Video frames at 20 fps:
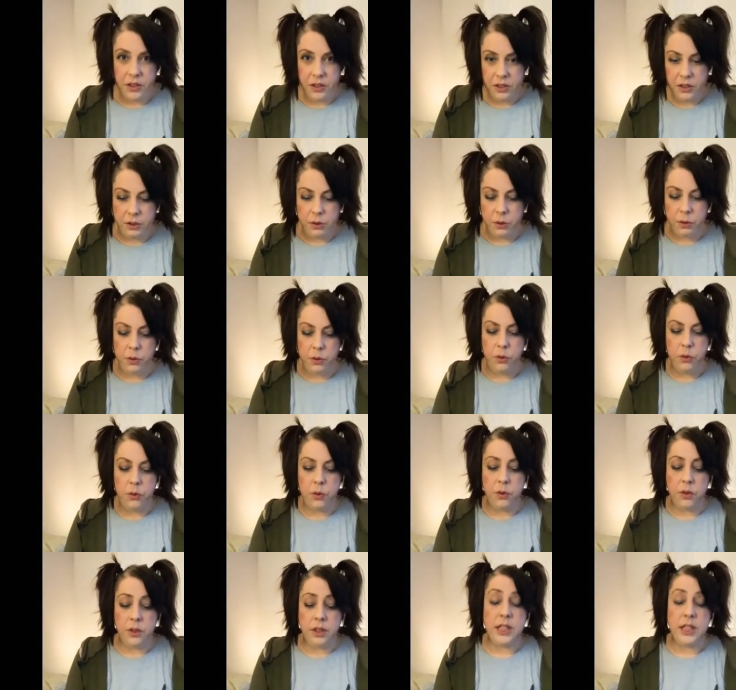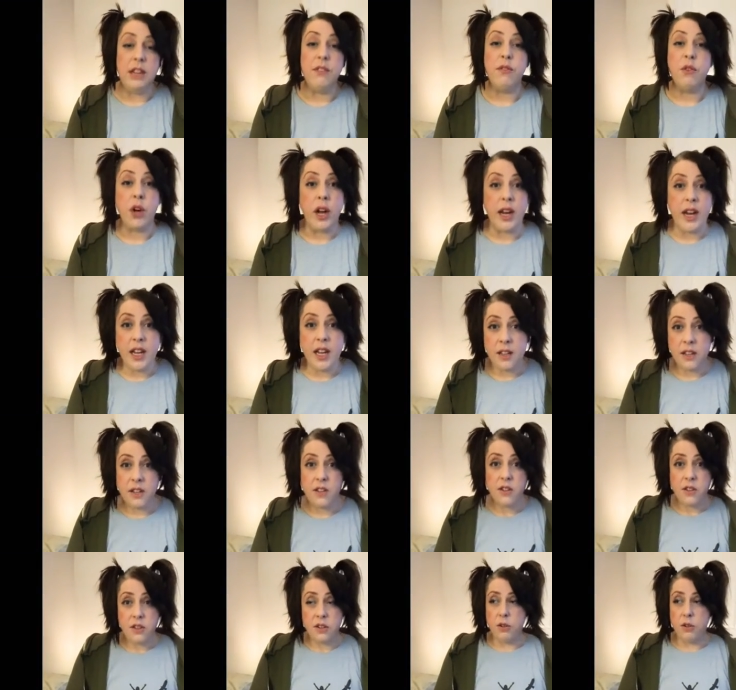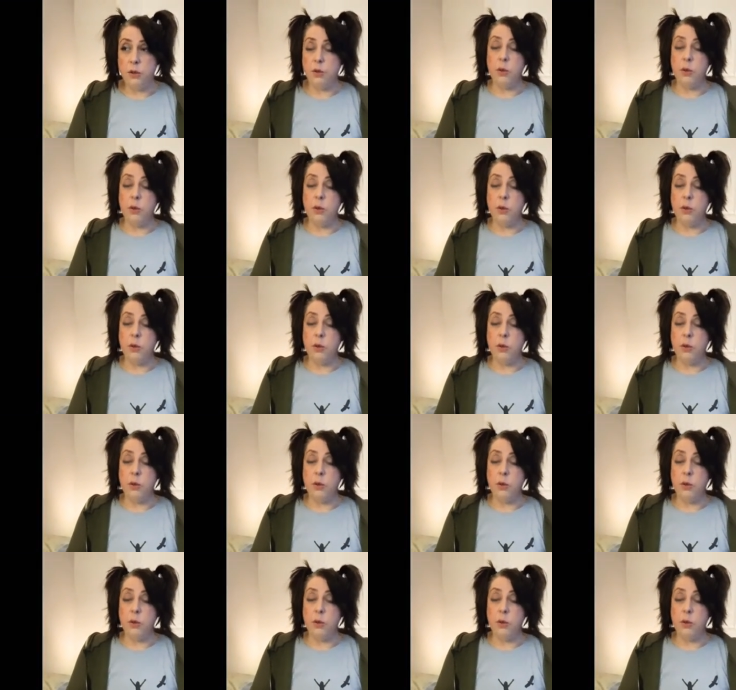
to give credit, to